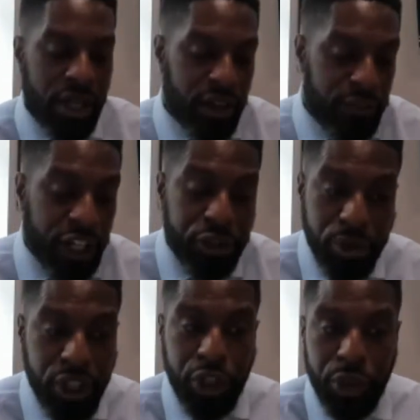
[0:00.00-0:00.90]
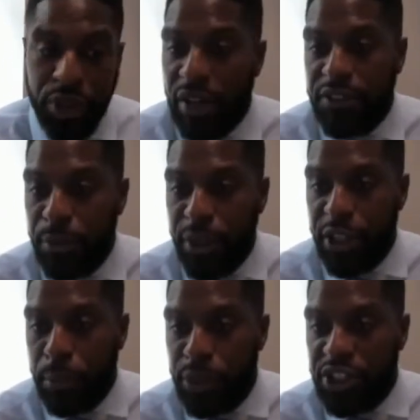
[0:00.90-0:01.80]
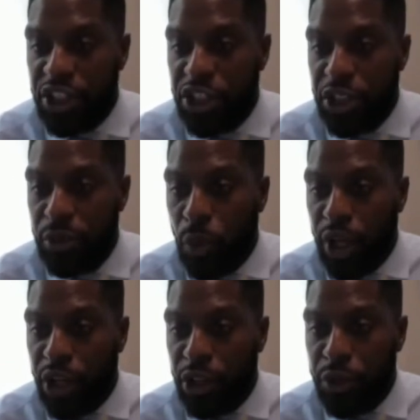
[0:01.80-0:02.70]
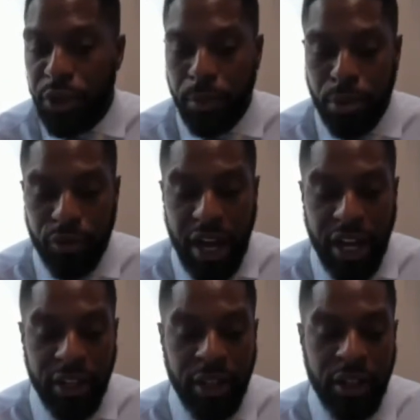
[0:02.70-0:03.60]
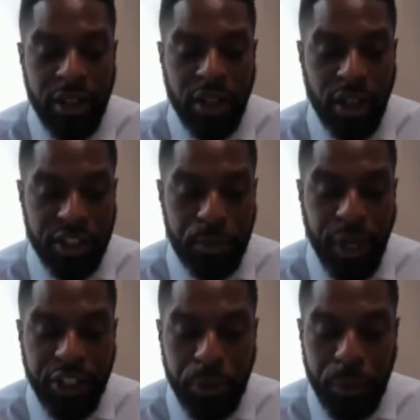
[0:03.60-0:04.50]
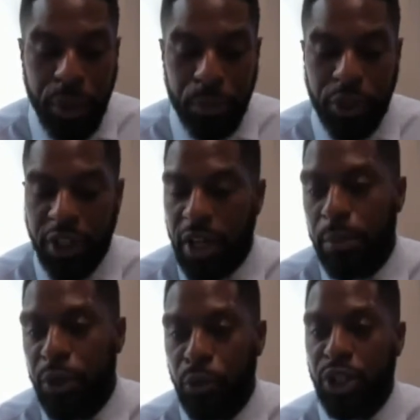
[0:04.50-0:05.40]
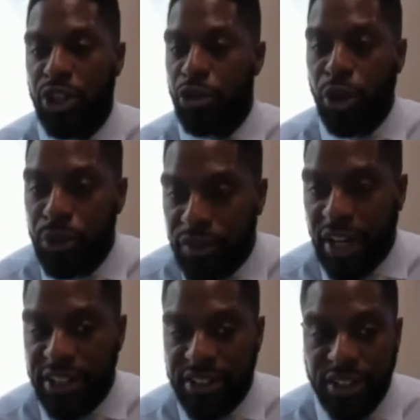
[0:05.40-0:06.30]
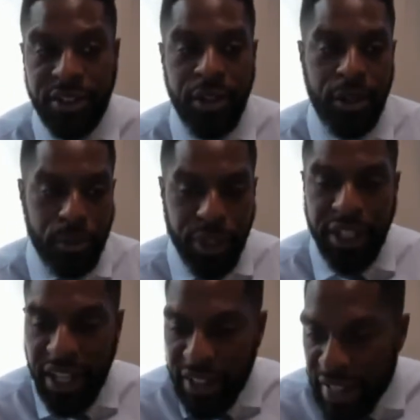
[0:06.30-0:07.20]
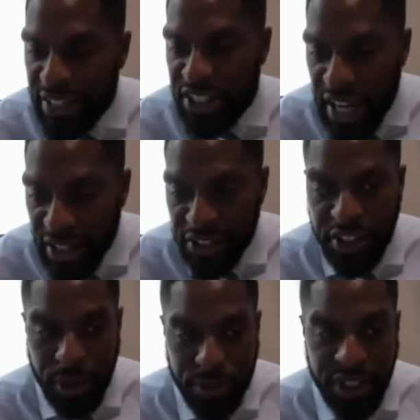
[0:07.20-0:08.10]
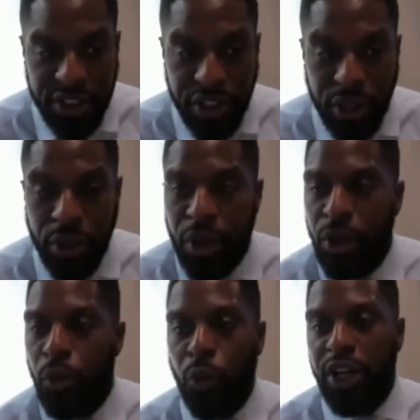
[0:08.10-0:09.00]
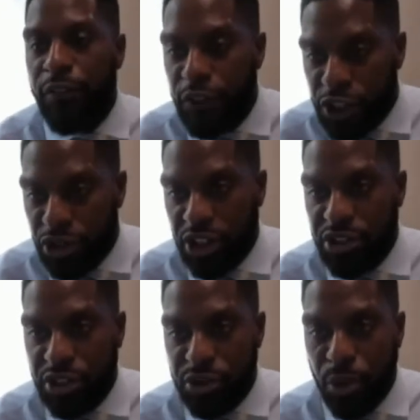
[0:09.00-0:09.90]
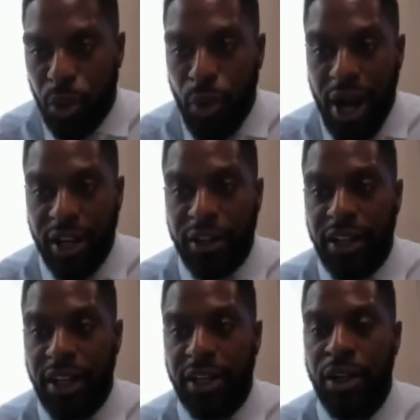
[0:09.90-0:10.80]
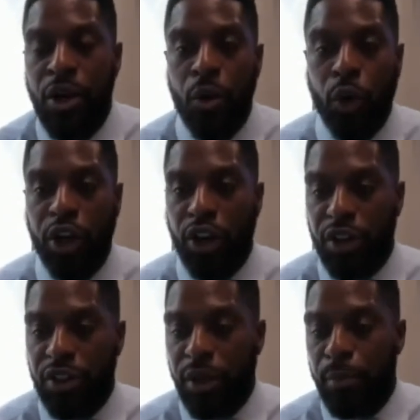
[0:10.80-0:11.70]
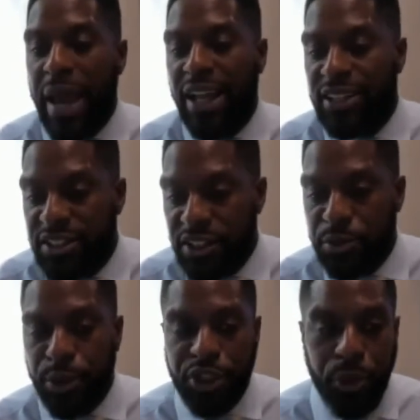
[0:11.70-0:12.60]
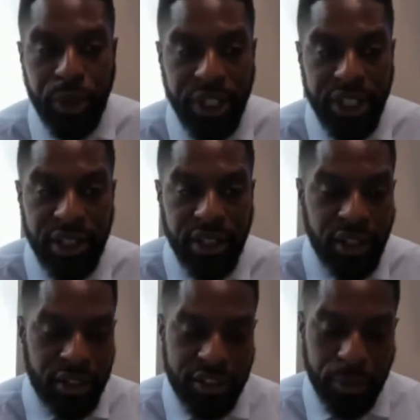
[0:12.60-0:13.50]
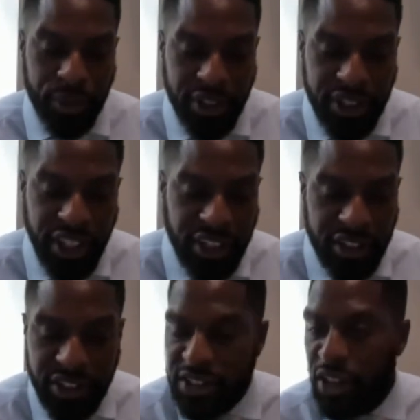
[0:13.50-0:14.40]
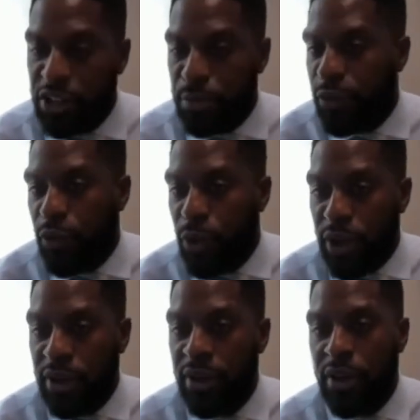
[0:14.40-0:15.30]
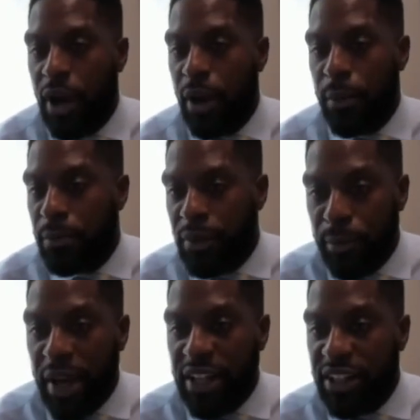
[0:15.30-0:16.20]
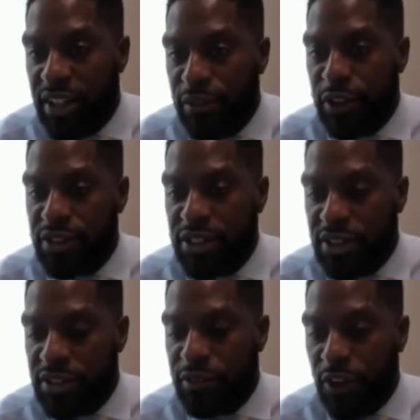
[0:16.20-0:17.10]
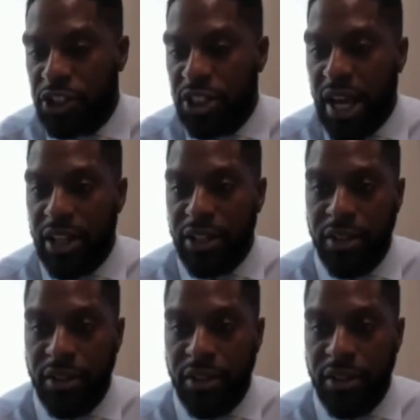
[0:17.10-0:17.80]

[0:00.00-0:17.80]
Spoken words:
eventually you'd love to be in a position where you could provide a space where people could come in with their own devices. But again, that challenge comes into what infrastructure is required and what are the balances between some of the things I've discussed before, amenity versus functionality.